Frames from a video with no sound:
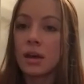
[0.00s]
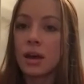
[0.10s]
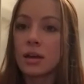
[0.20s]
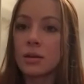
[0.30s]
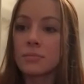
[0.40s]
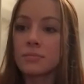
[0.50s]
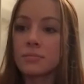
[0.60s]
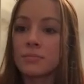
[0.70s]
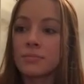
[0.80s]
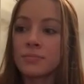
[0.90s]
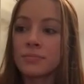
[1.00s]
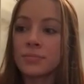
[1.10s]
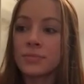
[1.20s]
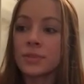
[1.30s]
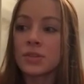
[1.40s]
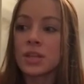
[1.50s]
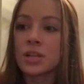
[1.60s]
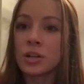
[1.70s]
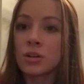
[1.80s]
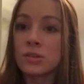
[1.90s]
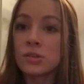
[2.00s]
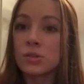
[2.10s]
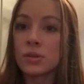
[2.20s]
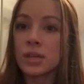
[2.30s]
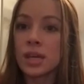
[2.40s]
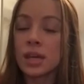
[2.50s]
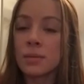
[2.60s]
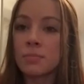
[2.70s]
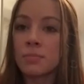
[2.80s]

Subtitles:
There's another girl, Azuki,